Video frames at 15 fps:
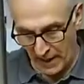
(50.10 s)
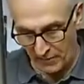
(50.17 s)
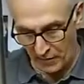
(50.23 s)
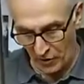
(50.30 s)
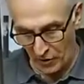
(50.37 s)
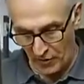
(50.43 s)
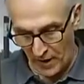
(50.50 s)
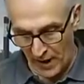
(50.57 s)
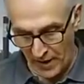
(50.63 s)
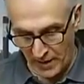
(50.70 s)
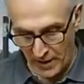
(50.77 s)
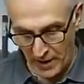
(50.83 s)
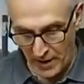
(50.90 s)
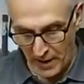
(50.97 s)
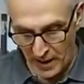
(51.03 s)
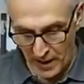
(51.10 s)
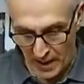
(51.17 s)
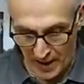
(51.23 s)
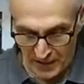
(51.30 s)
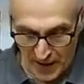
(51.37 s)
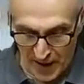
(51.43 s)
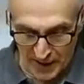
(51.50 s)
cover on then,
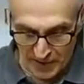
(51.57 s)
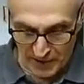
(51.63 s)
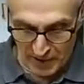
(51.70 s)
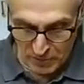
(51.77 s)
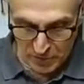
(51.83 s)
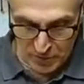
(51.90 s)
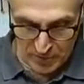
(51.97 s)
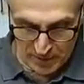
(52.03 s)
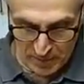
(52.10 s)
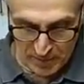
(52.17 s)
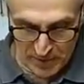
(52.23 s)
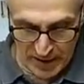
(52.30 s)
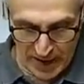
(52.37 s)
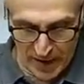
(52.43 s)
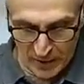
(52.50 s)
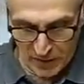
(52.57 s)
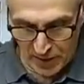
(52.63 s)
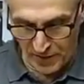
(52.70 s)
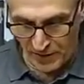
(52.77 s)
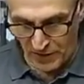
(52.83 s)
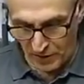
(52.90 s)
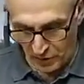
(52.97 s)
that can then move up and down,
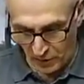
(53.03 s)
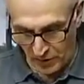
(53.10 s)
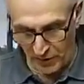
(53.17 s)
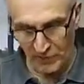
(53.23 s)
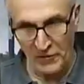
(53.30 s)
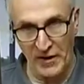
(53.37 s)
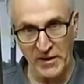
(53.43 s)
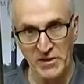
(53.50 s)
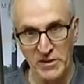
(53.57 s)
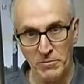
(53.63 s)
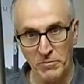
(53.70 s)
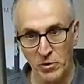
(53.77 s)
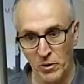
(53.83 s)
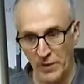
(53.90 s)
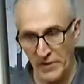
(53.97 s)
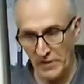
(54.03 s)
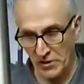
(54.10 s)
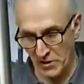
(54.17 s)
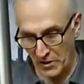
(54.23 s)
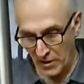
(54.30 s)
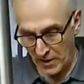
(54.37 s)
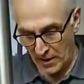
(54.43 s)
and then you've got your fixing
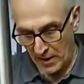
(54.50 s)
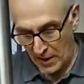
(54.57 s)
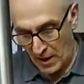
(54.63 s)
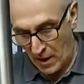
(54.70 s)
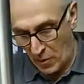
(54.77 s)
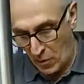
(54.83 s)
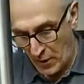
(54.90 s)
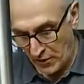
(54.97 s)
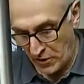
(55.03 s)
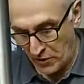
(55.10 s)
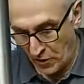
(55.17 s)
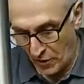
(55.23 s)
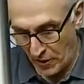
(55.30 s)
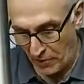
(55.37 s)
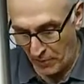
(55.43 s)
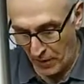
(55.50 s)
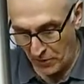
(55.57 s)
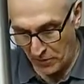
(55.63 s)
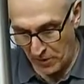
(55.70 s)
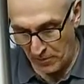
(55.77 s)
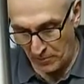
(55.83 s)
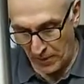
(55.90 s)
points. Once you've got your
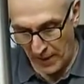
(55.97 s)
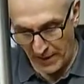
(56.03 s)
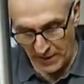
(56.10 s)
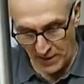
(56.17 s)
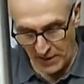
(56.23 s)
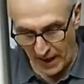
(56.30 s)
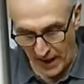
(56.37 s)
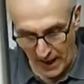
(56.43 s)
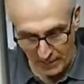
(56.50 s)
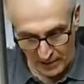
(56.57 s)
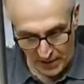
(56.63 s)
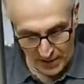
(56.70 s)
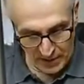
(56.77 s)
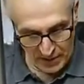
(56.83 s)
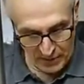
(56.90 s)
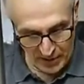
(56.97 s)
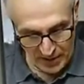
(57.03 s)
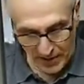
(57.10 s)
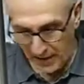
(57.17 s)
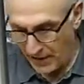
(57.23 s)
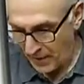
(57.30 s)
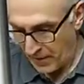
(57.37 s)
post in place and you're happy and you're
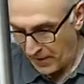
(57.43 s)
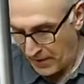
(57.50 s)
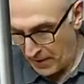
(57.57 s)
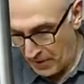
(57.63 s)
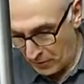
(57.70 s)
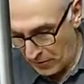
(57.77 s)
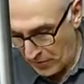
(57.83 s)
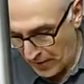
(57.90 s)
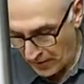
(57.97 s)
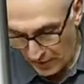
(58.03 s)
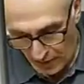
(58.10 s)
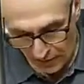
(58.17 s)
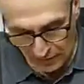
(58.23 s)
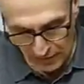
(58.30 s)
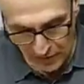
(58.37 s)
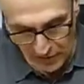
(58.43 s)
ready, we've then got a